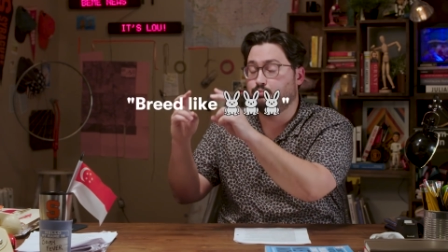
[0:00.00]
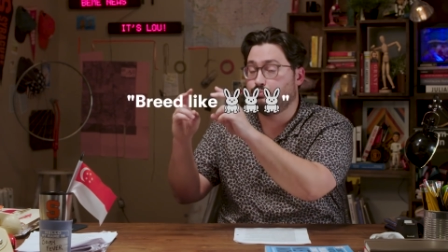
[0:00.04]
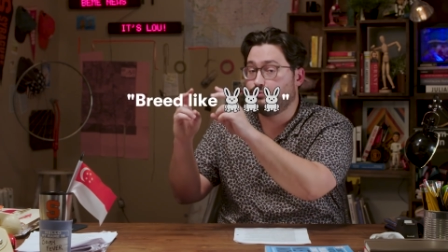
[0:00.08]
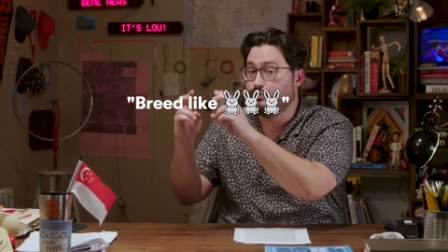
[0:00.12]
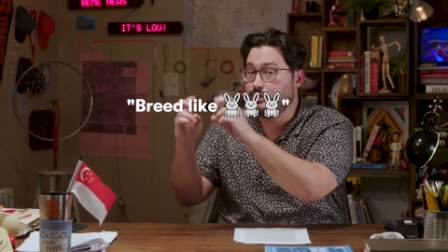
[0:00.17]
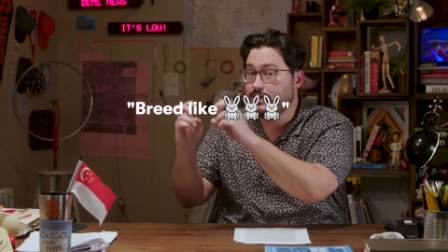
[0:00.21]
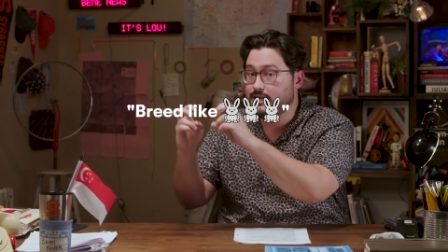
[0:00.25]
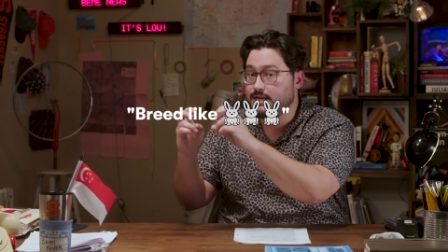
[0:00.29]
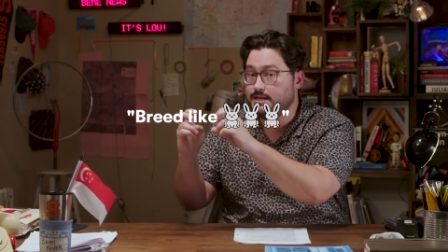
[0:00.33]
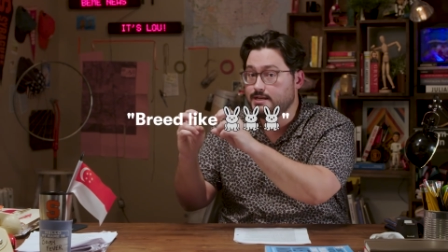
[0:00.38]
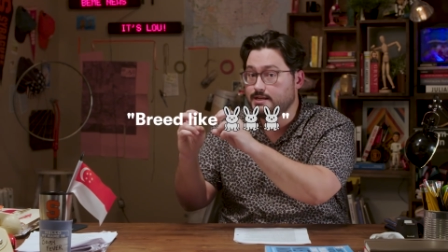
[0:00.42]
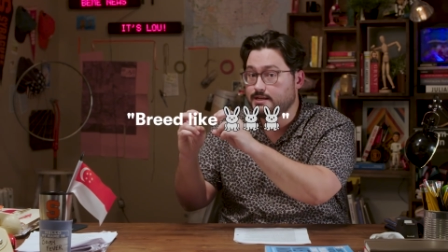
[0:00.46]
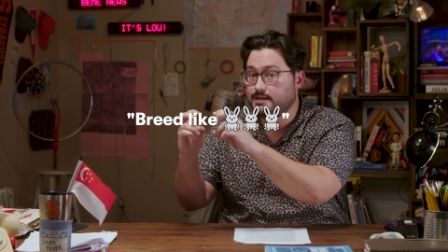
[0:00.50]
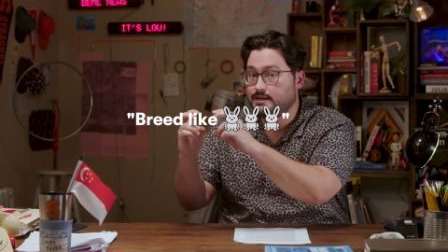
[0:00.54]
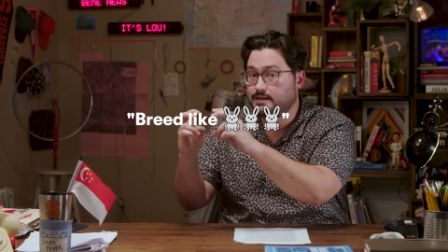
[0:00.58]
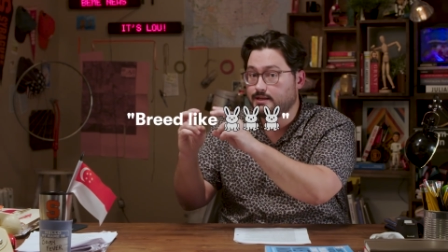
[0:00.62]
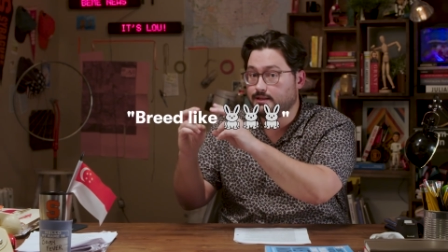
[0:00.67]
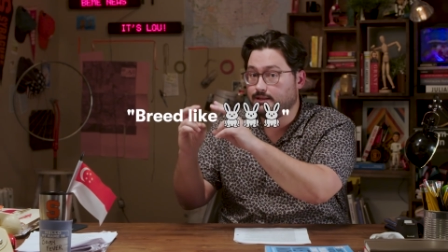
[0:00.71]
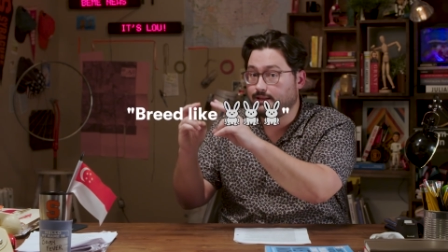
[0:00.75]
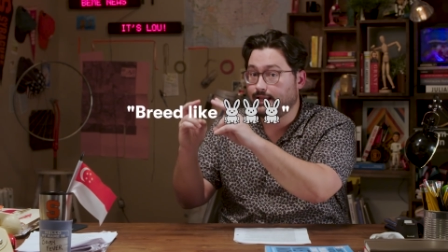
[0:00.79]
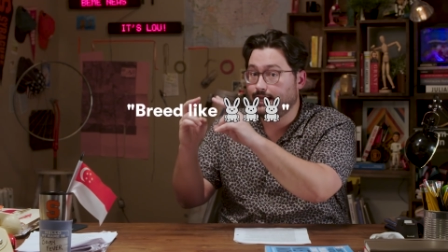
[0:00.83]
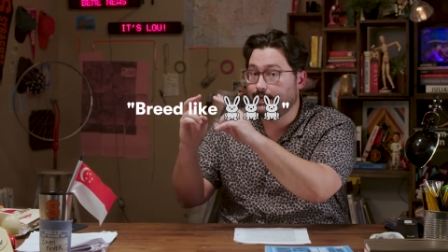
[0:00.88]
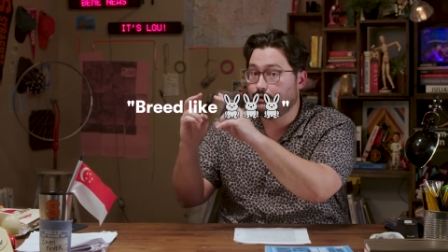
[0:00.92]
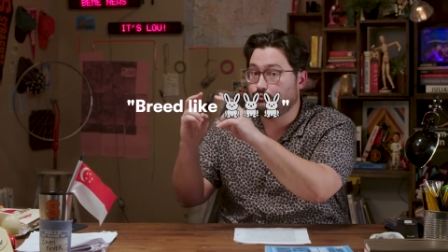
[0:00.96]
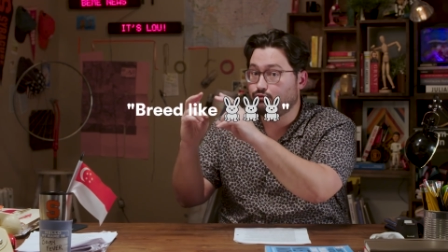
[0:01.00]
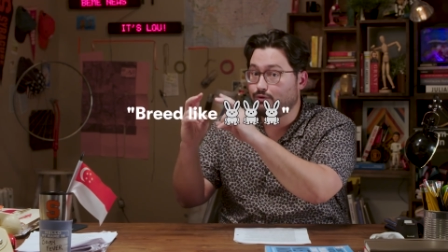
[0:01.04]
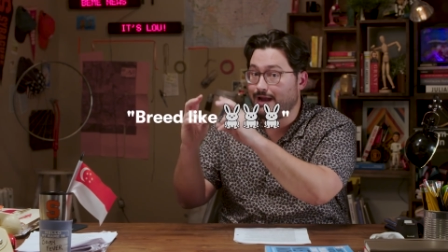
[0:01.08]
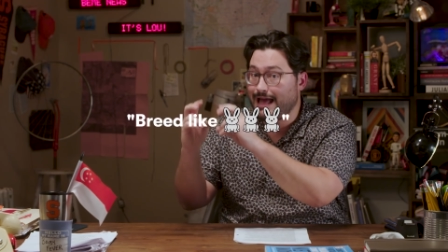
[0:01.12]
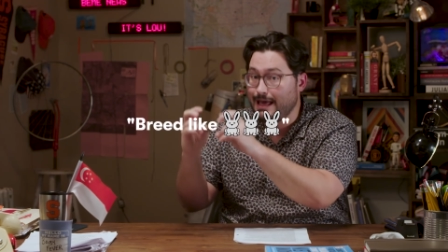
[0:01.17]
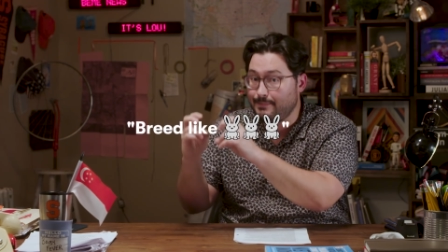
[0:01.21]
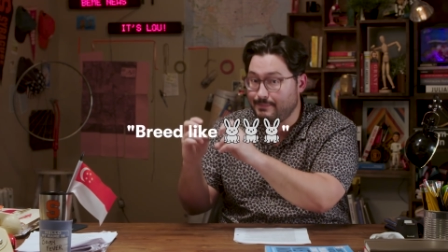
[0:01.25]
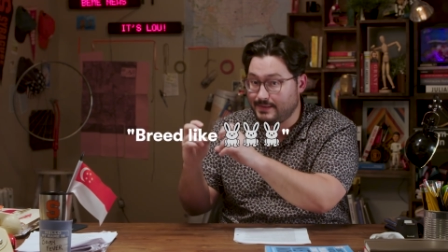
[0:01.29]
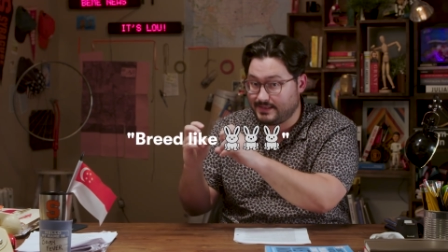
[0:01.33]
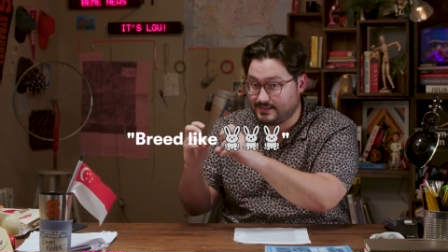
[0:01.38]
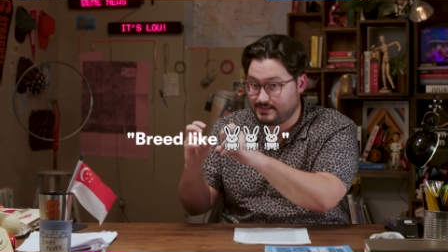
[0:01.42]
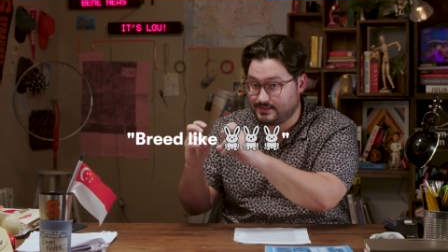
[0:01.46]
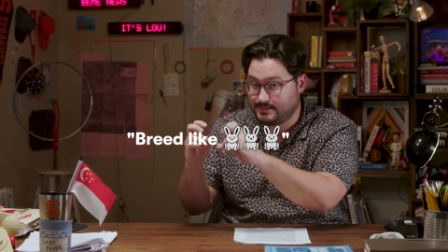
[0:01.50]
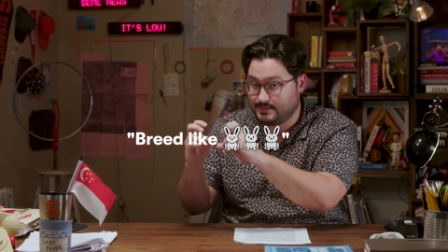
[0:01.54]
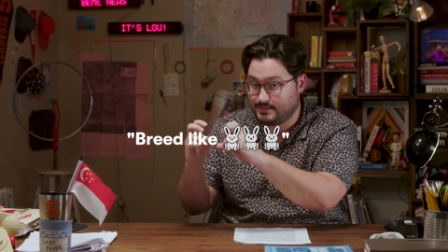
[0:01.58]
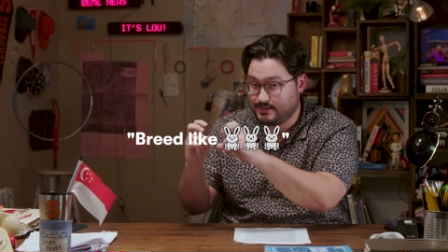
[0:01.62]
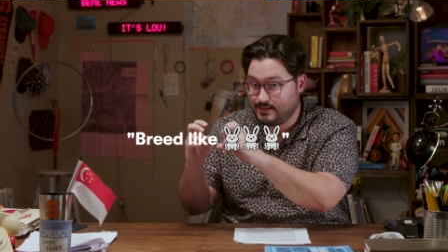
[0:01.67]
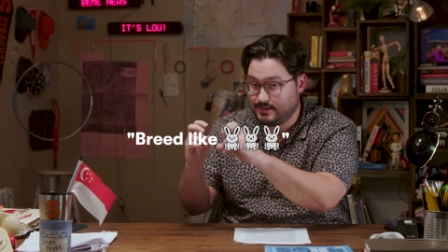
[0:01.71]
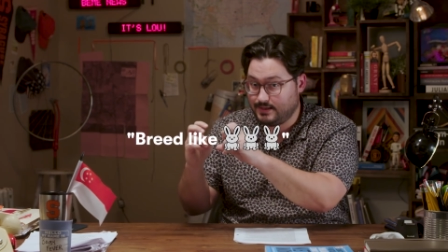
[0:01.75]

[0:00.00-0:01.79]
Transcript: breed like rabbits.